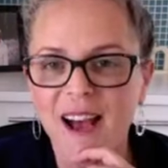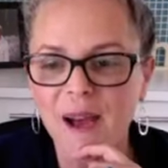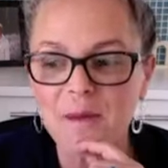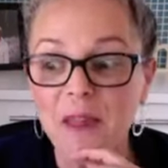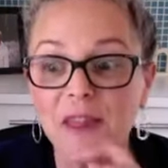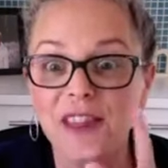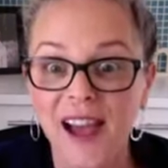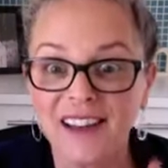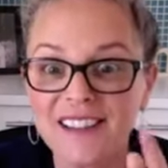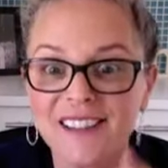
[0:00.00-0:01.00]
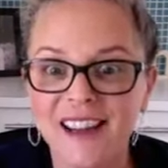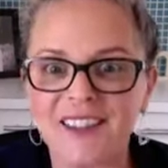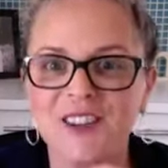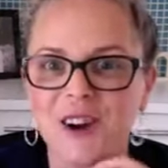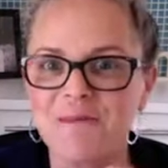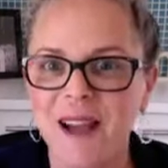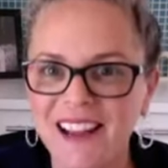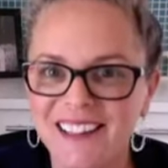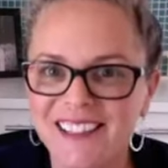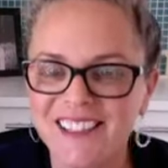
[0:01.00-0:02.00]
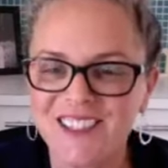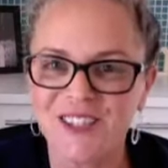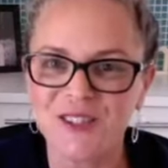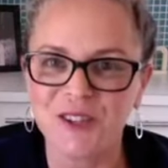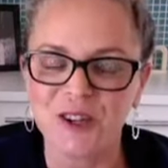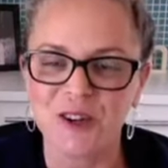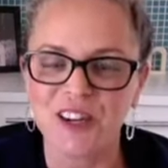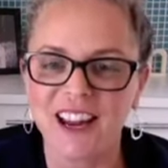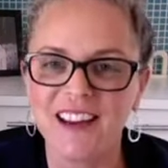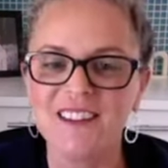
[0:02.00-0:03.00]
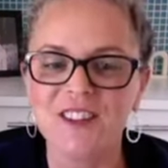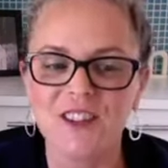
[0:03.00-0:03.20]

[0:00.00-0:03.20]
Um, that is next on my list to do to create.